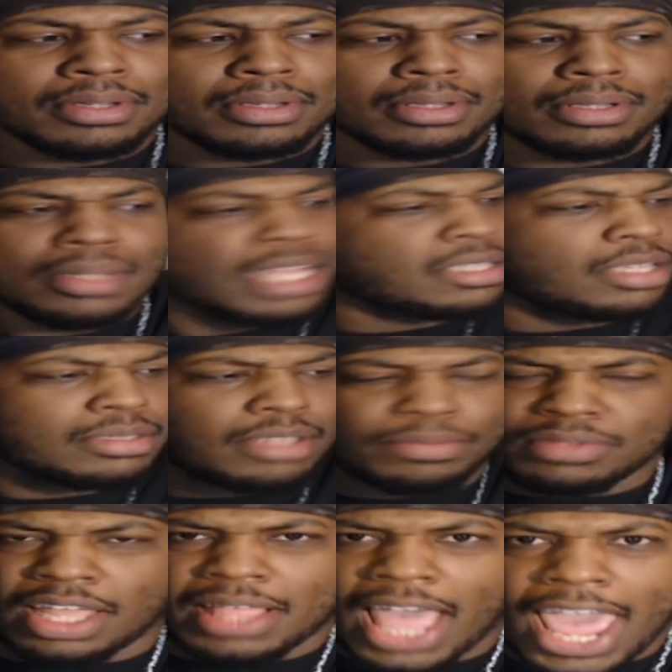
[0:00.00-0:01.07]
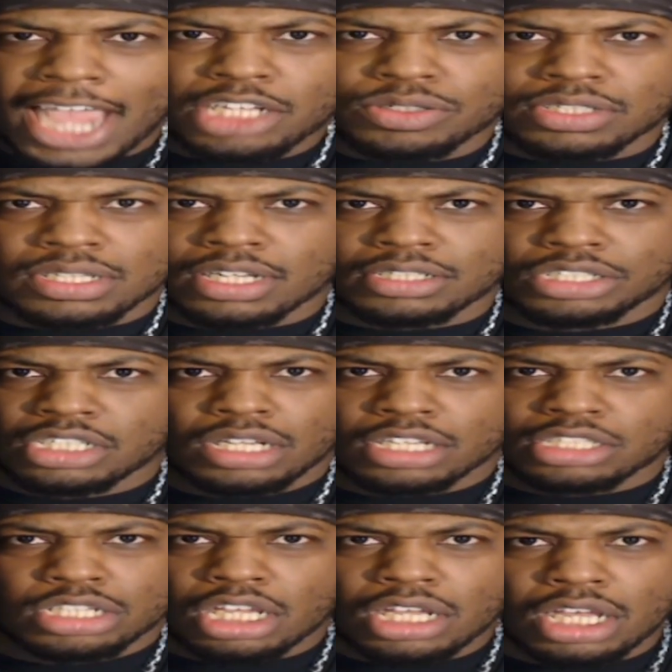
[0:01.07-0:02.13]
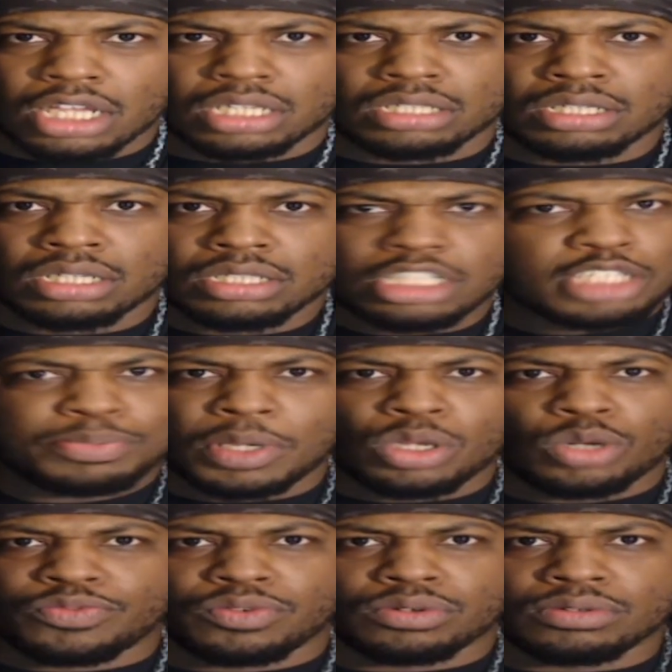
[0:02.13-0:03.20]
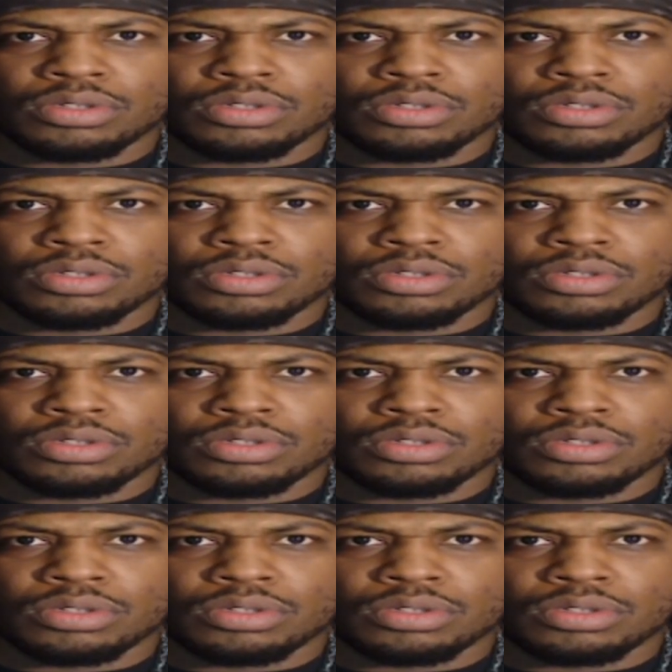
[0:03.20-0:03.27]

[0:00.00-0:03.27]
Like the actress, look, she looks good. She's beautiful.